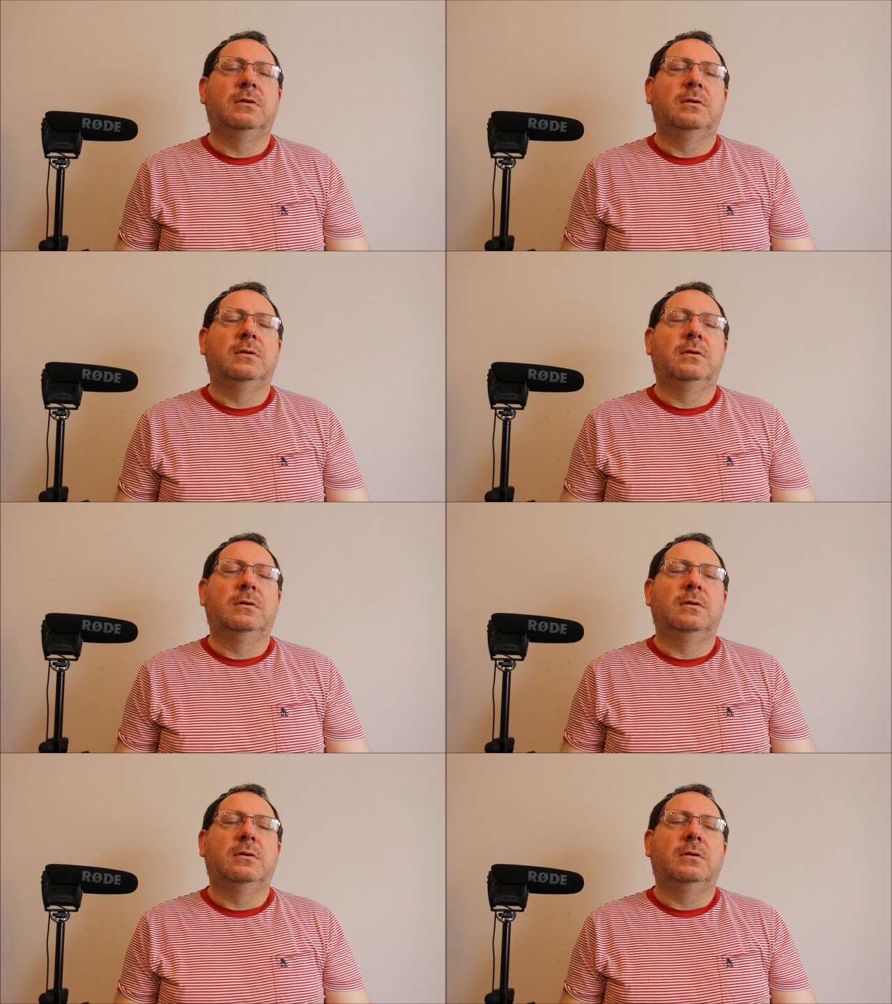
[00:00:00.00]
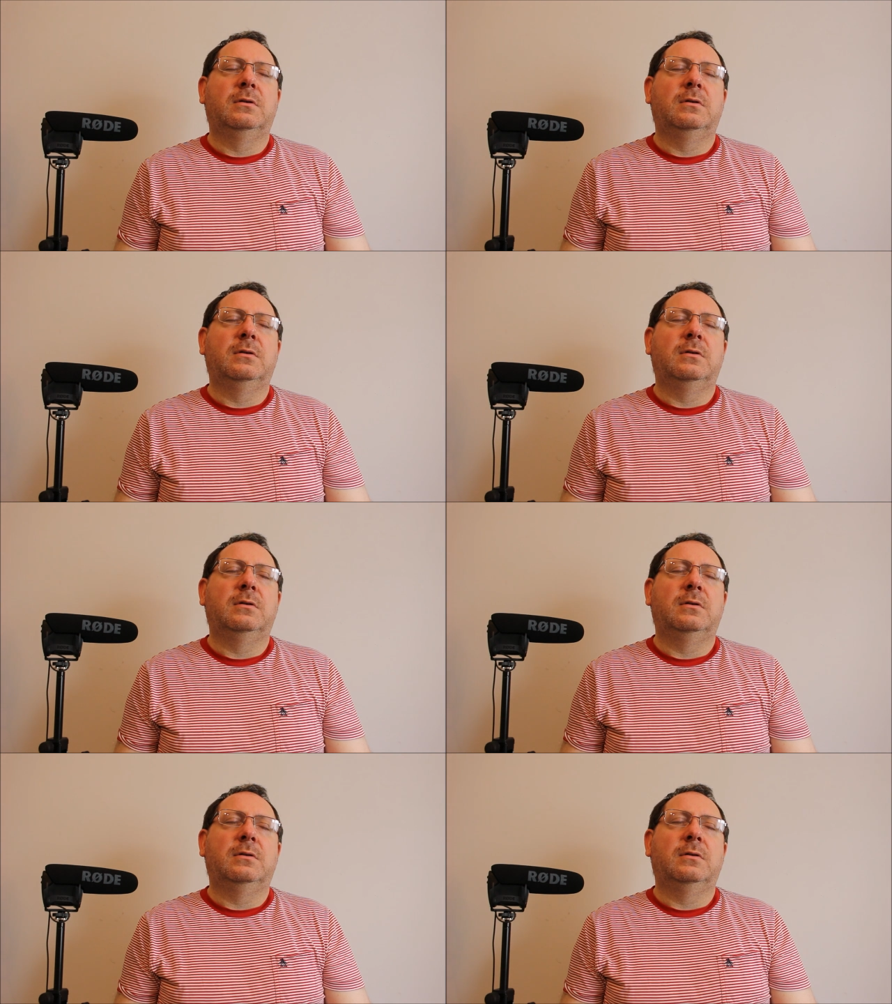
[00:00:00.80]

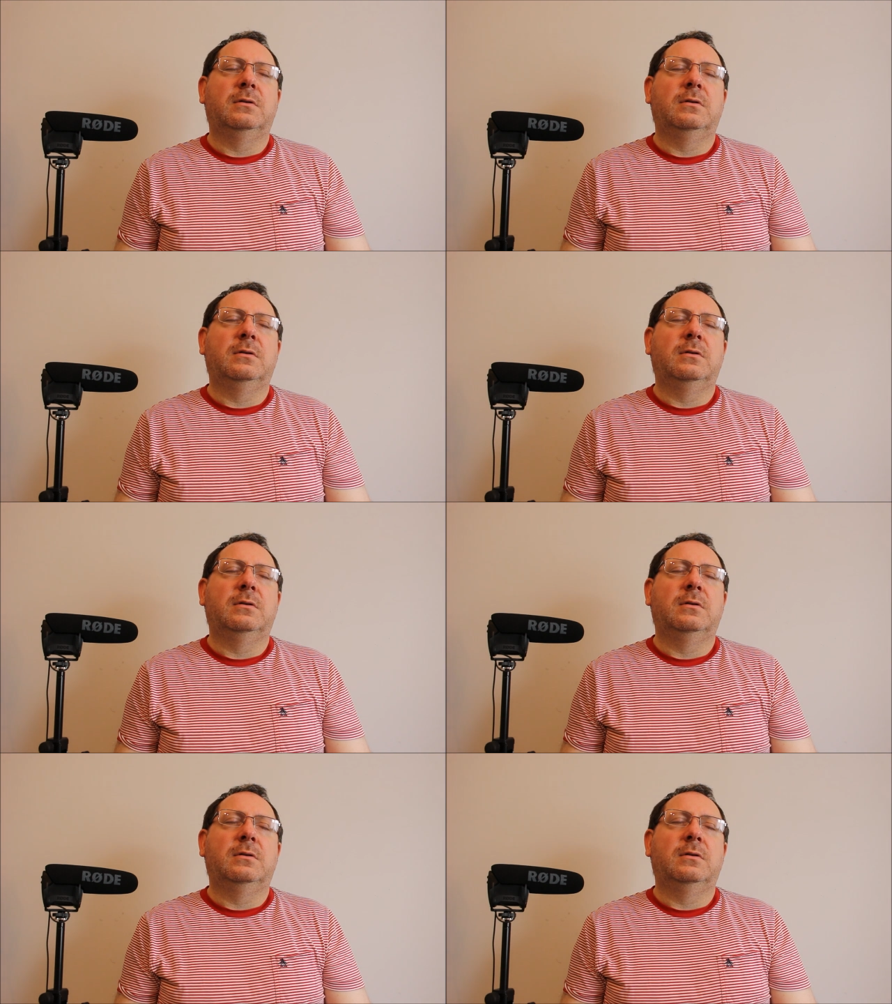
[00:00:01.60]
[no speech]